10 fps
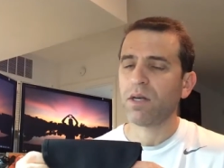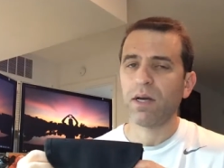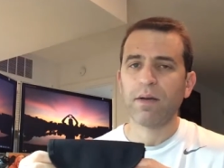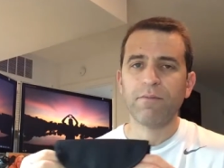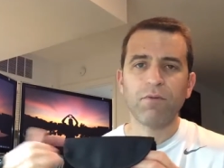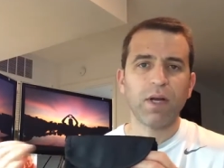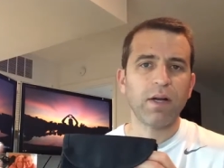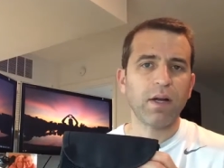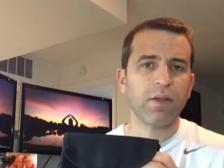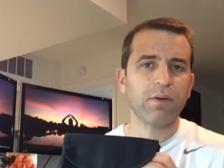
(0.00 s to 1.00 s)
I've read
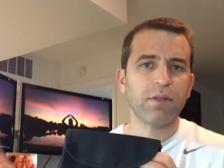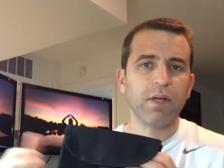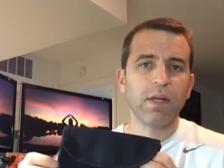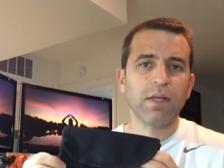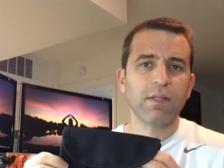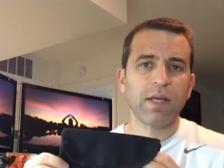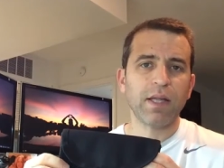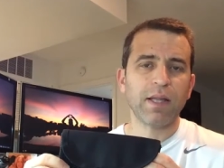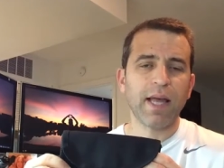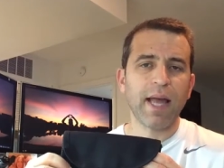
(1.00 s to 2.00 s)
others said
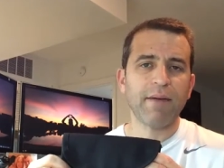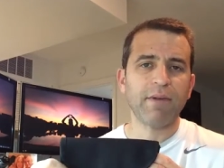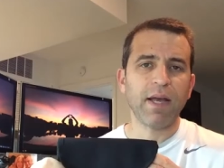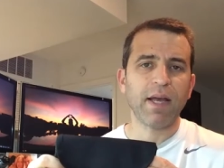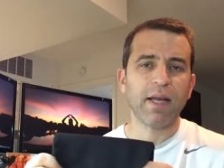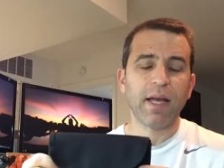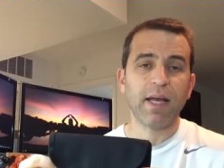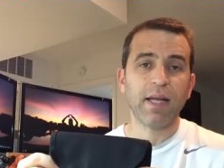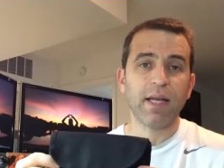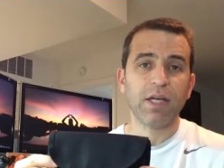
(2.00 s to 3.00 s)
that they haven't had
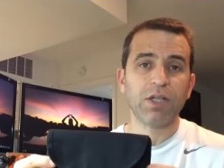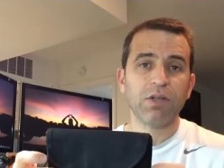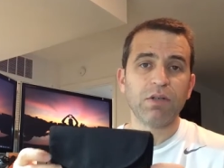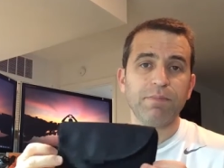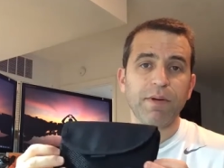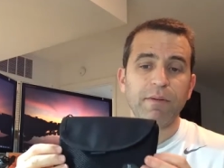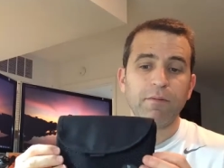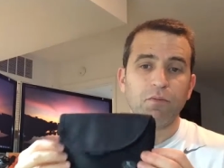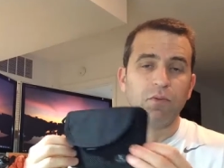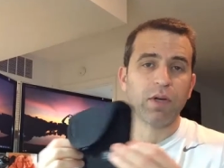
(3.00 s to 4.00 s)
any issues, but
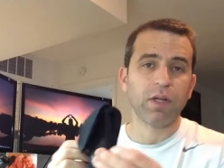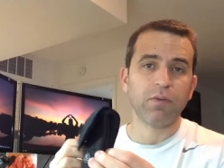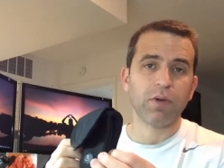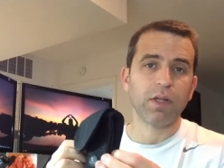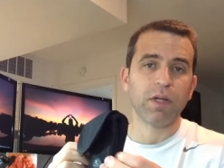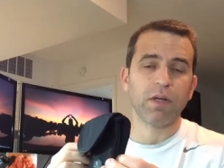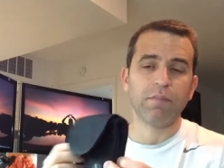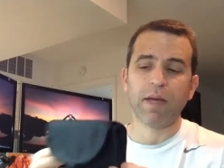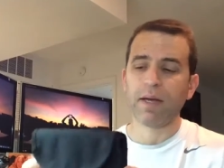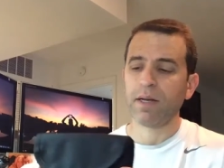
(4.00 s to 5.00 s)
really good
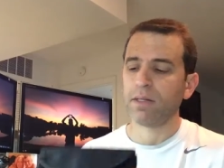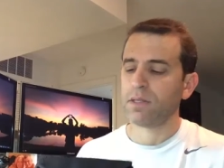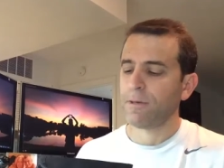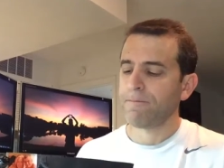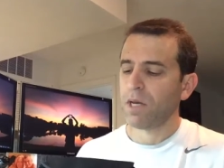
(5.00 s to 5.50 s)
magnets.